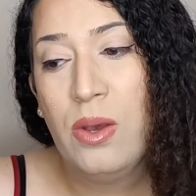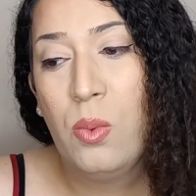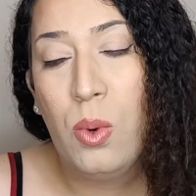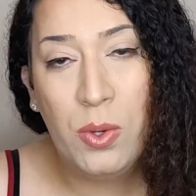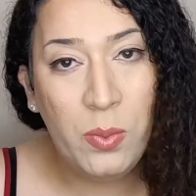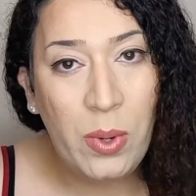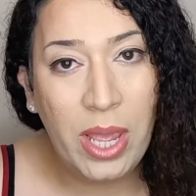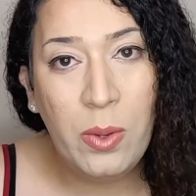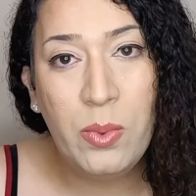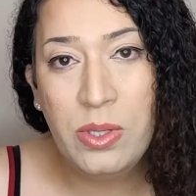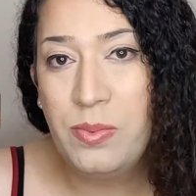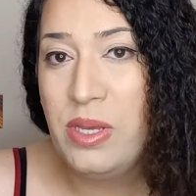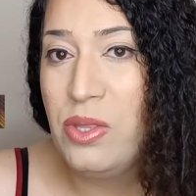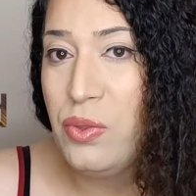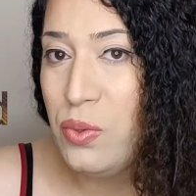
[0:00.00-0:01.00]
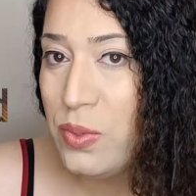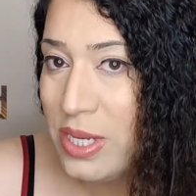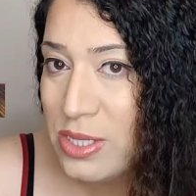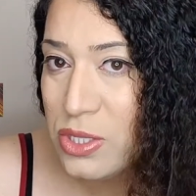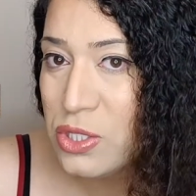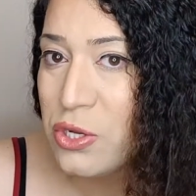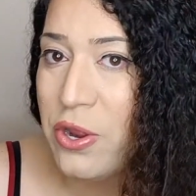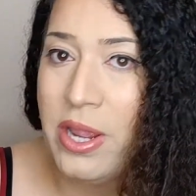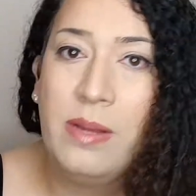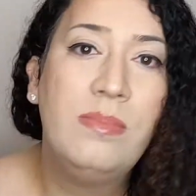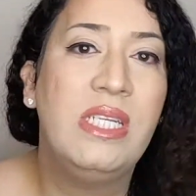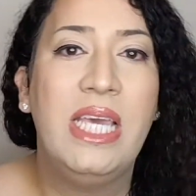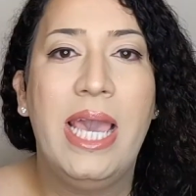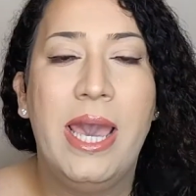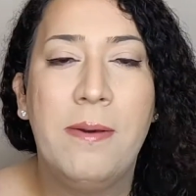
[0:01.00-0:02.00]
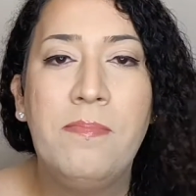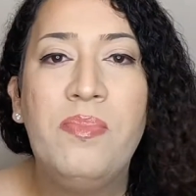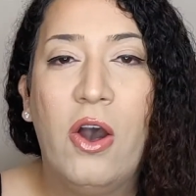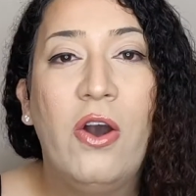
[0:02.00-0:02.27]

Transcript: One way would be through Instagram DM.